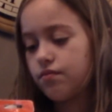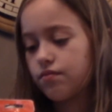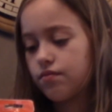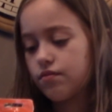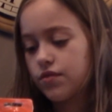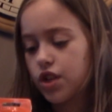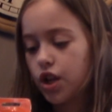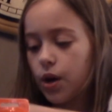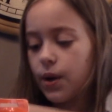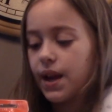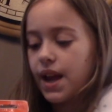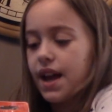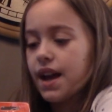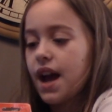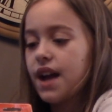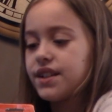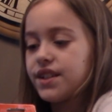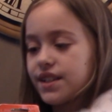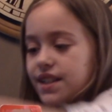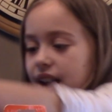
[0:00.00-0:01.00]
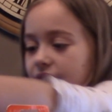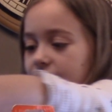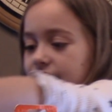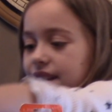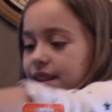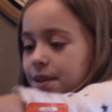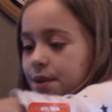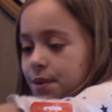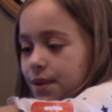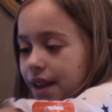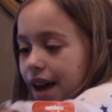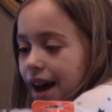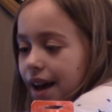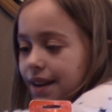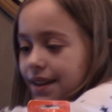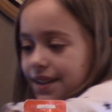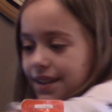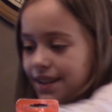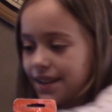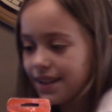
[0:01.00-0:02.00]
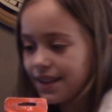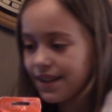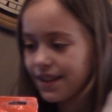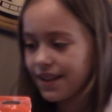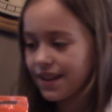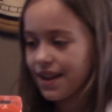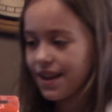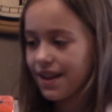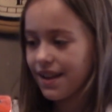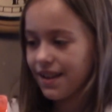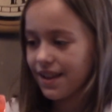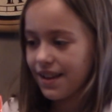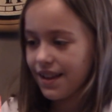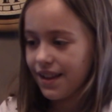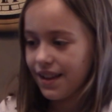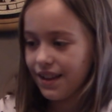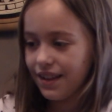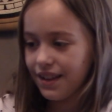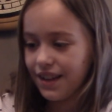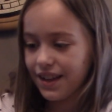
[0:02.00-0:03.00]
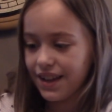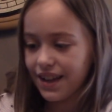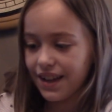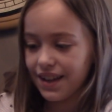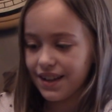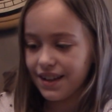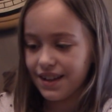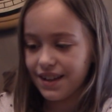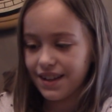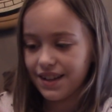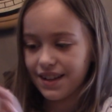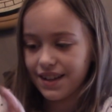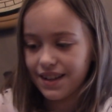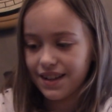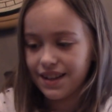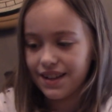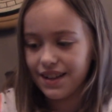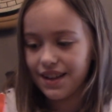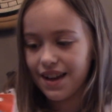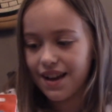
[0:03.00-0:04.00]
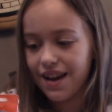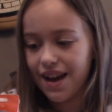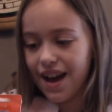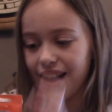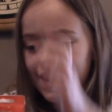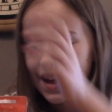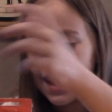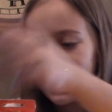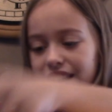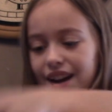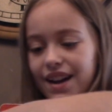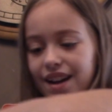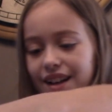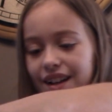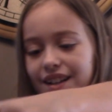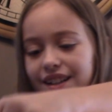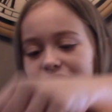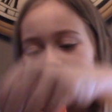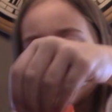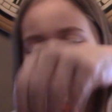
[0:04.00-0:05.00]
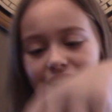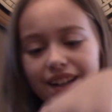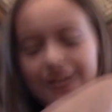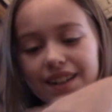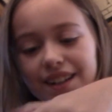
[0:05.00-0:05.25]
Sorry, I just had to do that. Look at, I got clear,